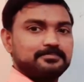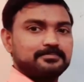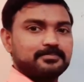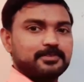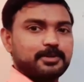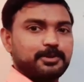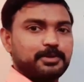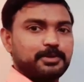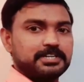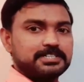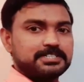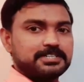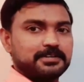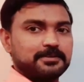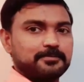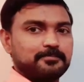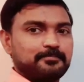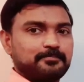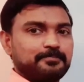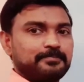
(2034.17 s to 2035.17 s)
Can you understand?
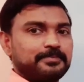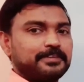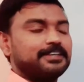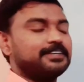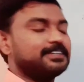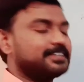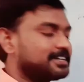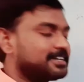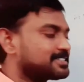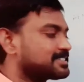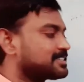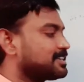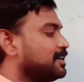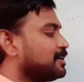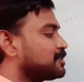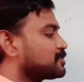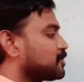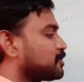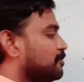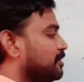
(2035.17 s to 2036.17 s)
Yes.
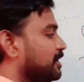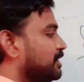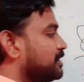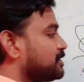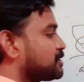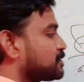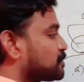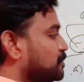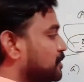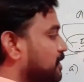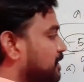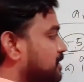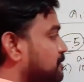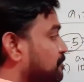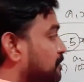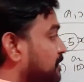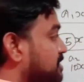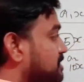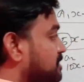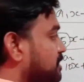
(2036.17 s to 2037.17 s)
So my dear students,
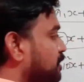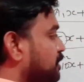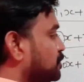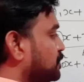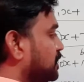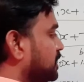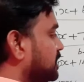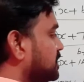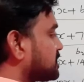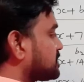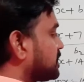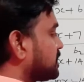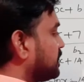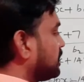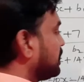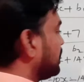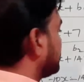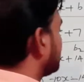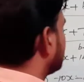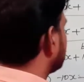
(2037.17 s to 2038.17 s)
please try to understand
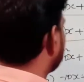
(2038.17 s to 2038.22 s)
the